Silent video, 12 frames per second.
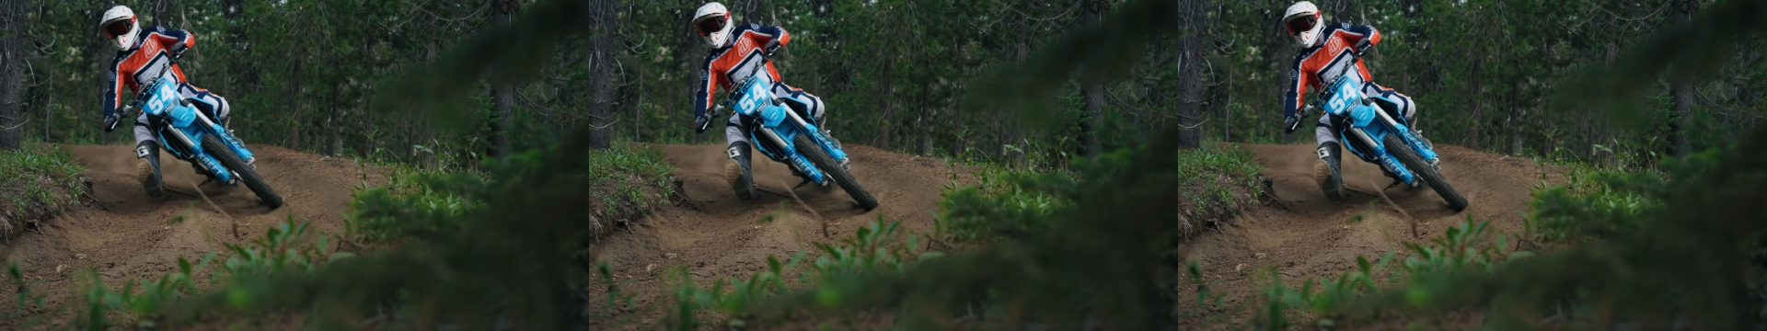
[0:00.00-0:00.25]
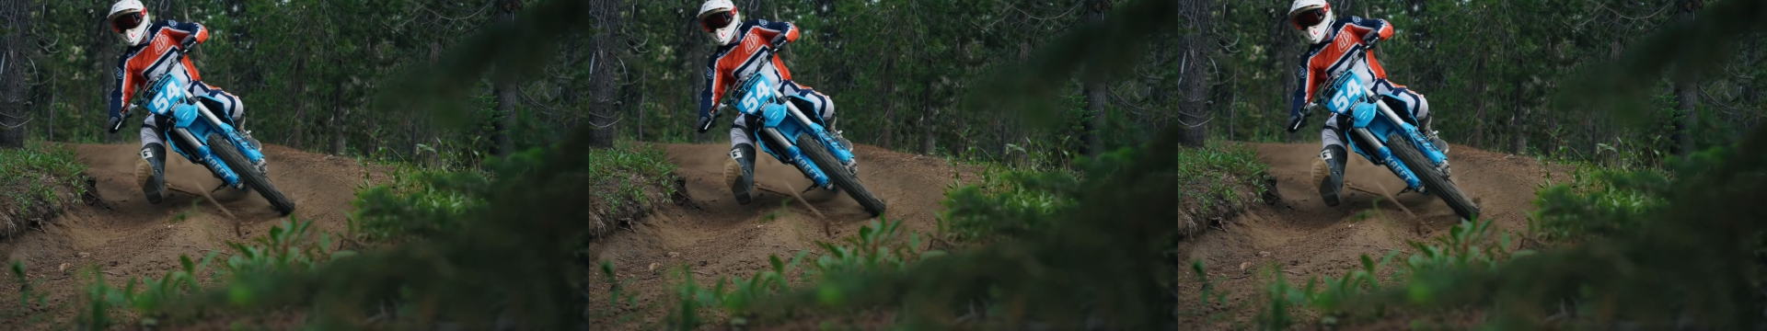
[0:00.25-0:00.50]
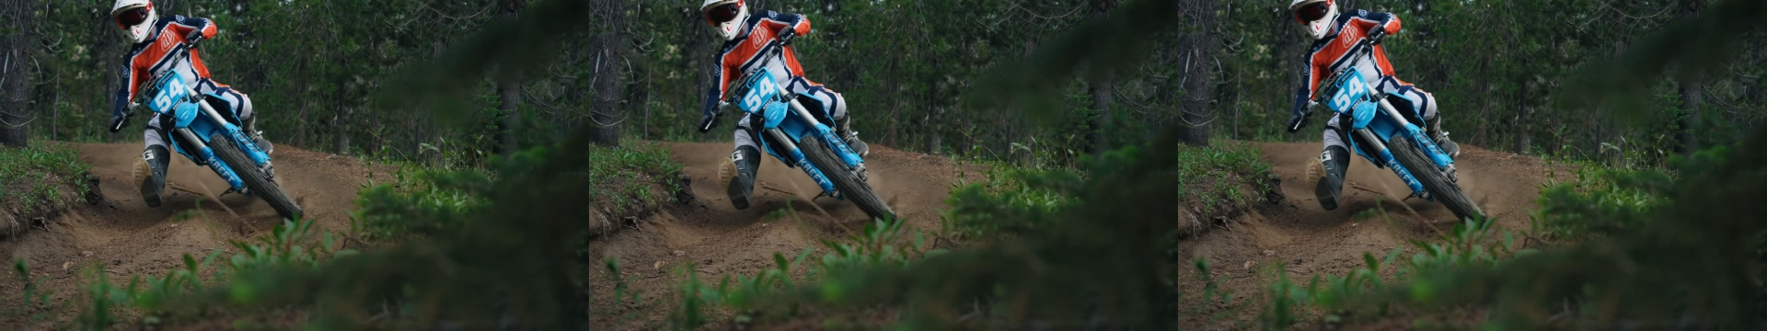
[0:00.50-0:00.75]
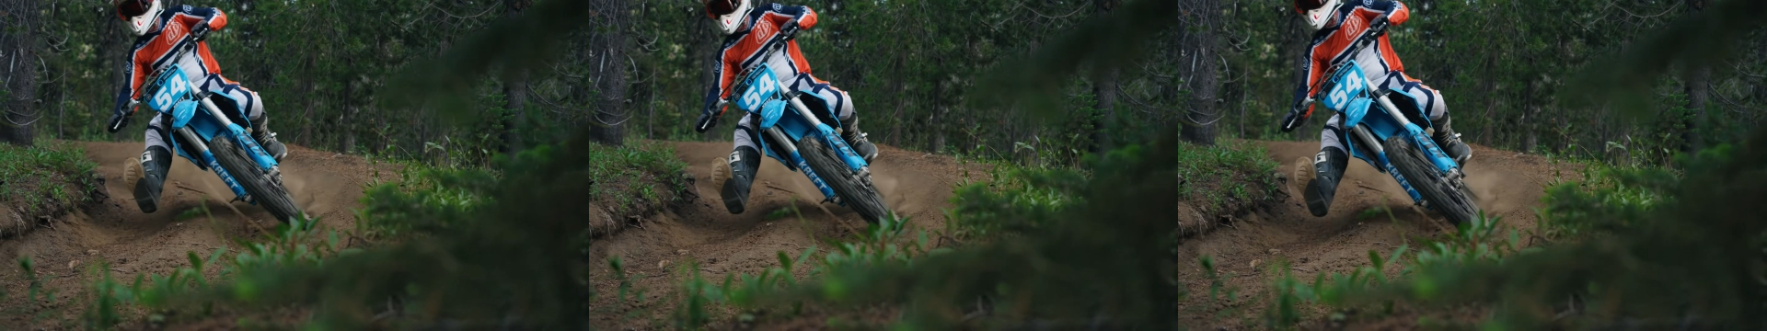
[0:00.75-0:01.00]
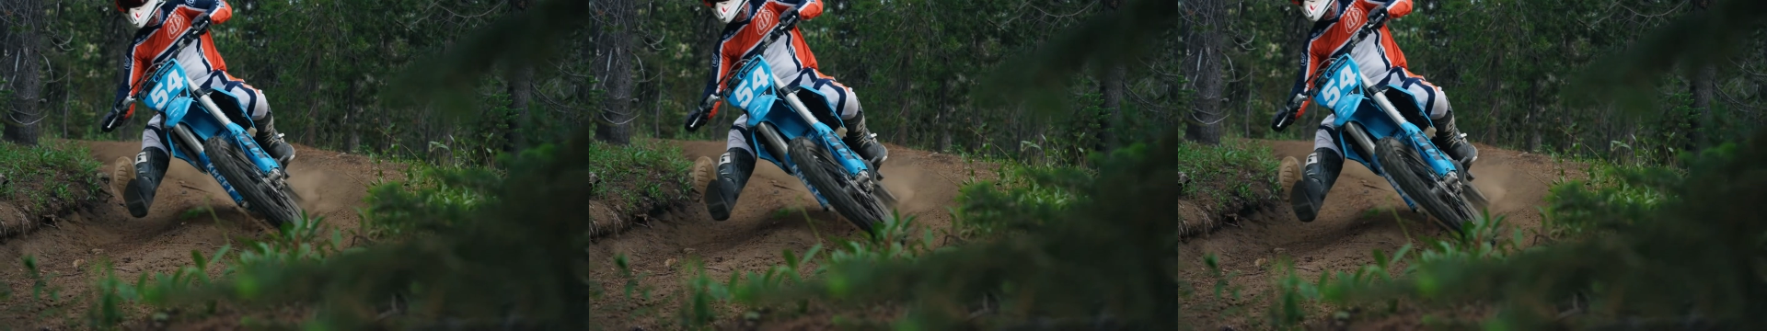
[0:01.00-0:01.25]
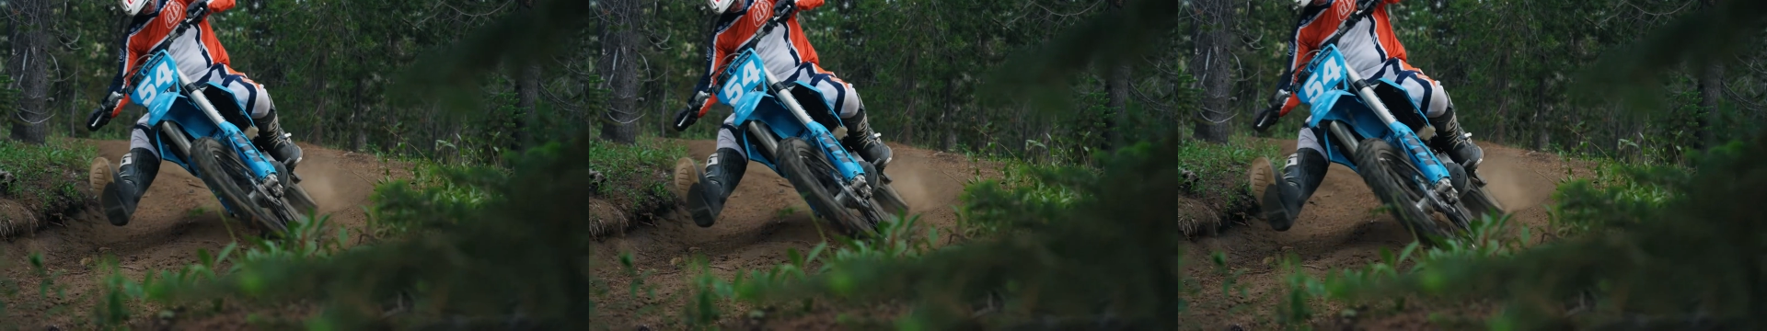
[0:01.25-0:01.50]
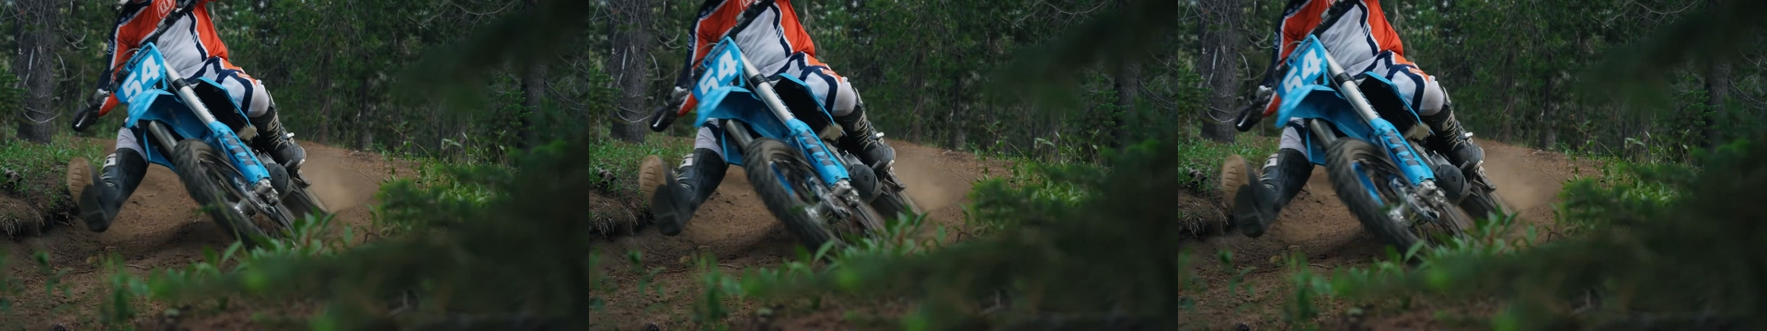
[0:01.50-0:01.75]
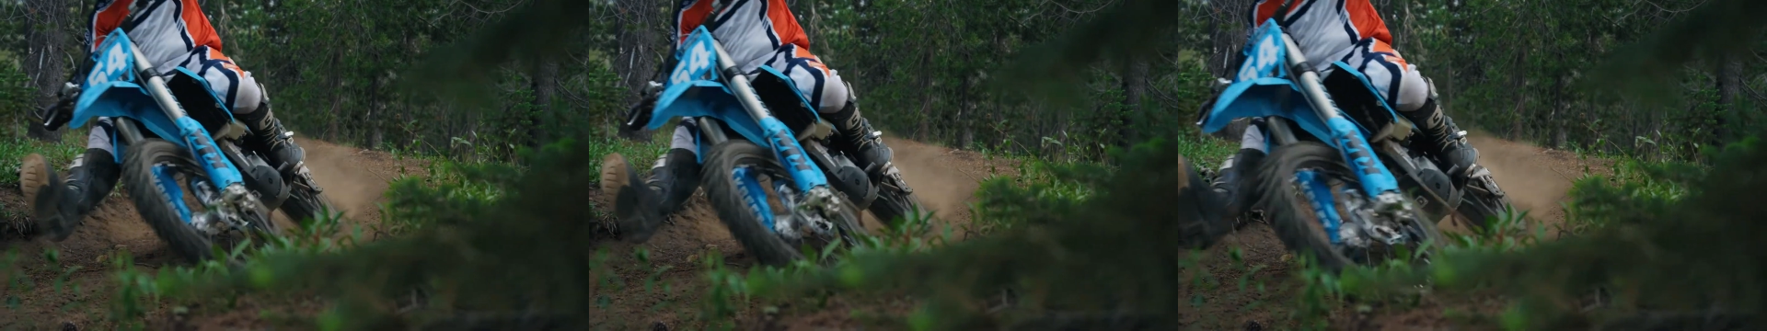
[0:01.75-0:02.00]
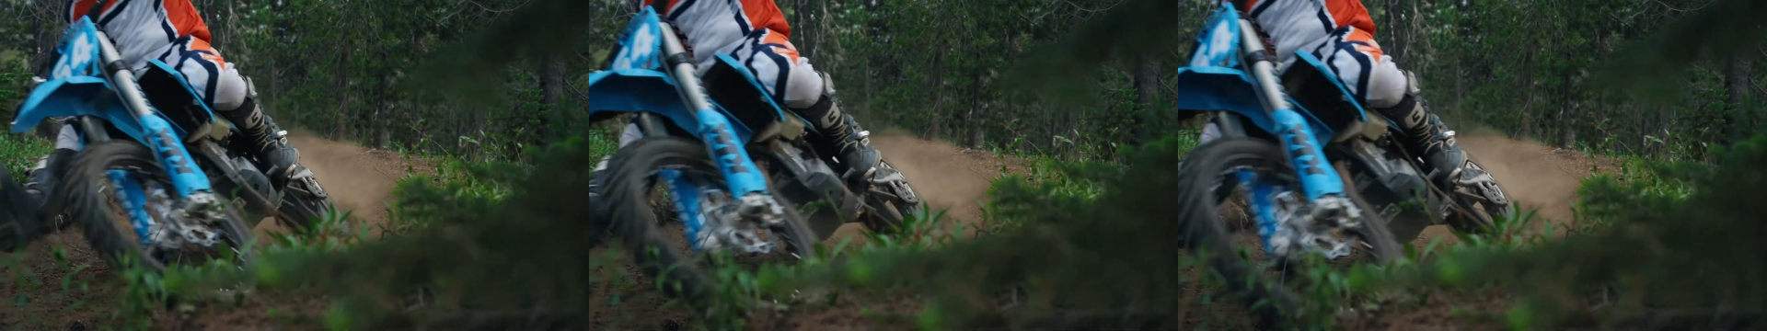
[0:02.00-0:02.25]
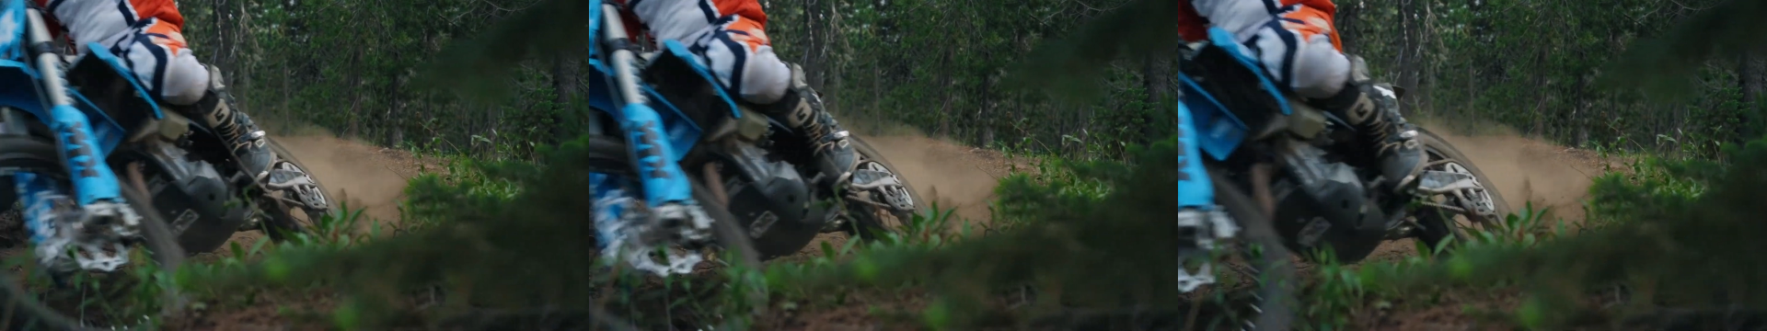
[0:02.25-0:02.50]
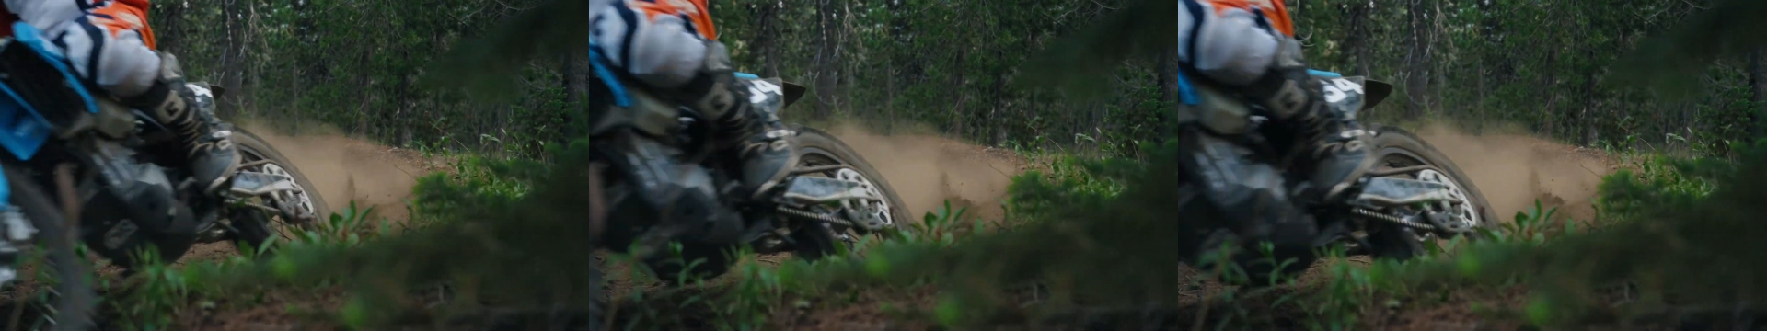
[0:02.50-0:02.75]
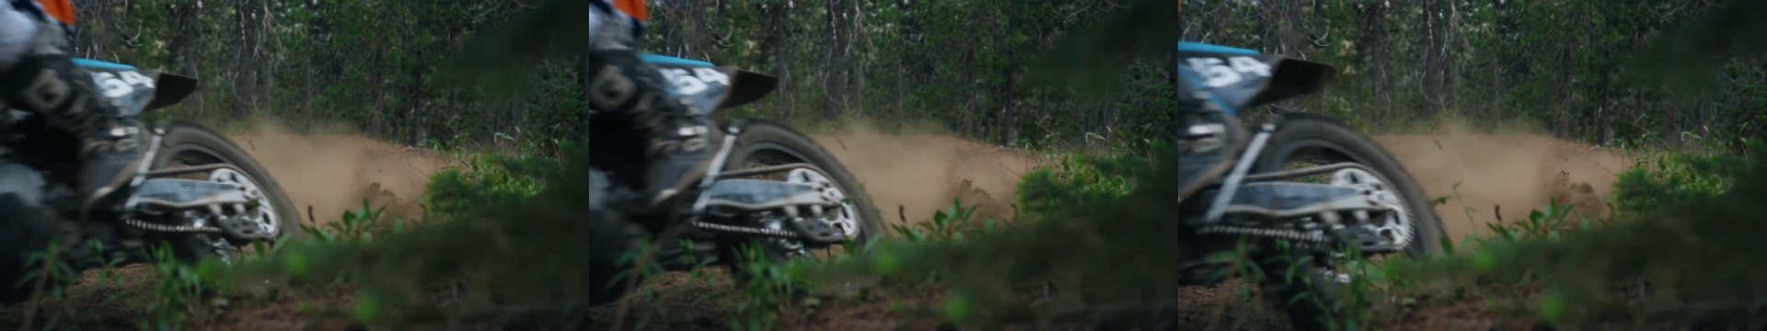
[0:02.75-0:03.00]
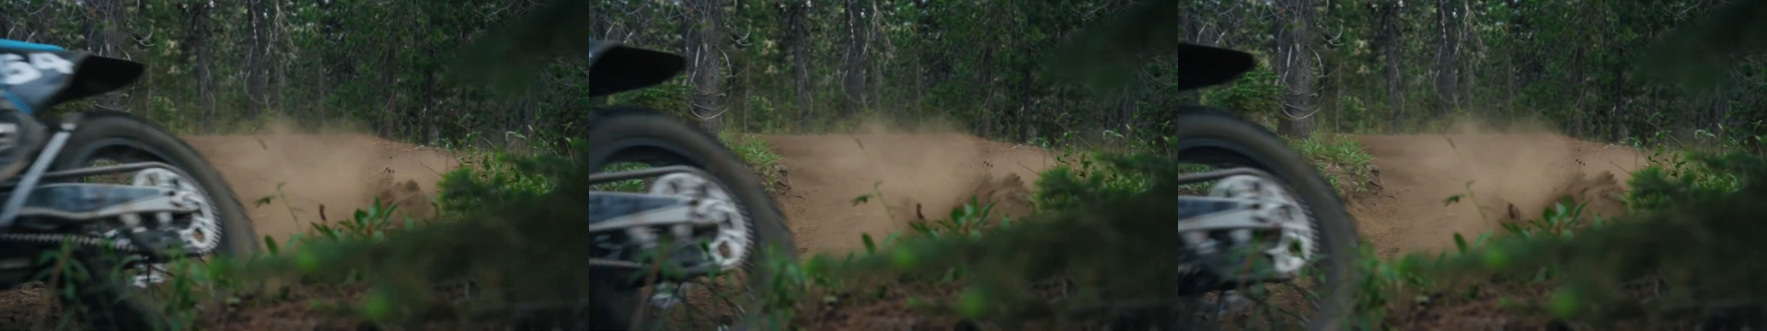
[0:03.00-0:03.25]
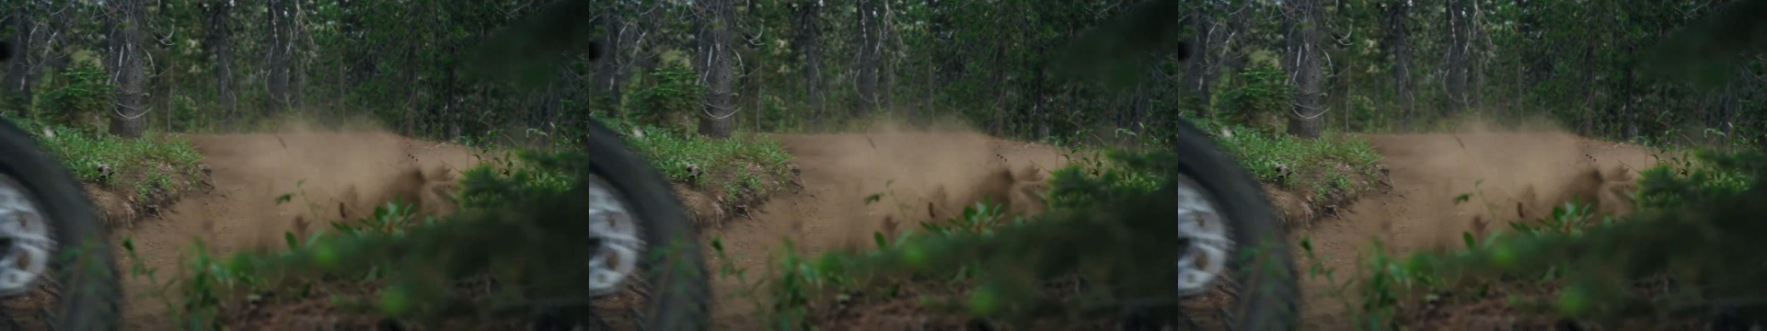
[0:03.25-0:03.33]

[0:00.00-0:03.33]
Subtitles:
[unreadable: no face in view]